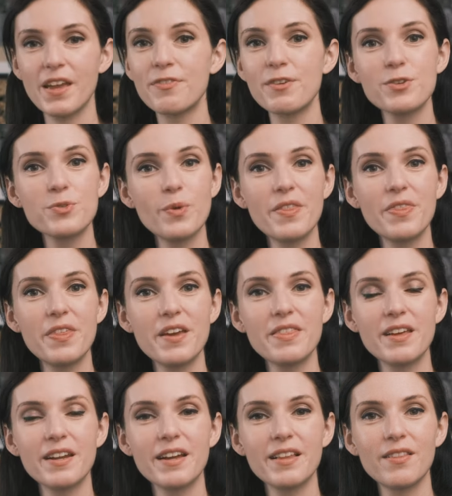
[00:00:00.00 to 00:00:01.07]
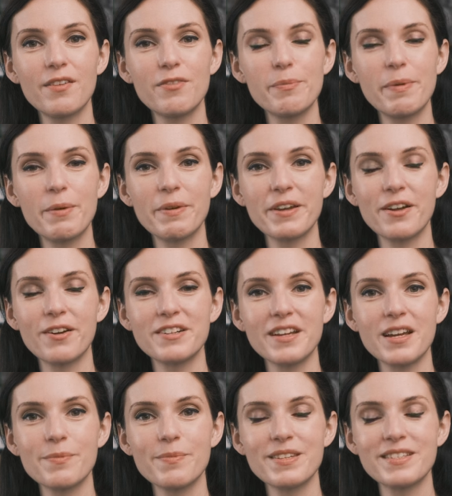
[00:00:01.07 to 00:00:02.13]
If there's one thing that I love about my yarn
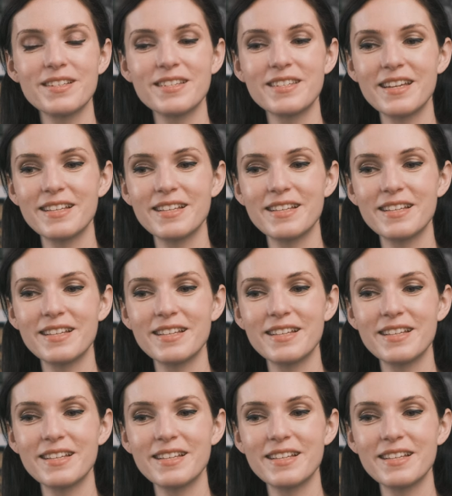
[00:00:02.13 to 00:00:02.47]
dyeing business,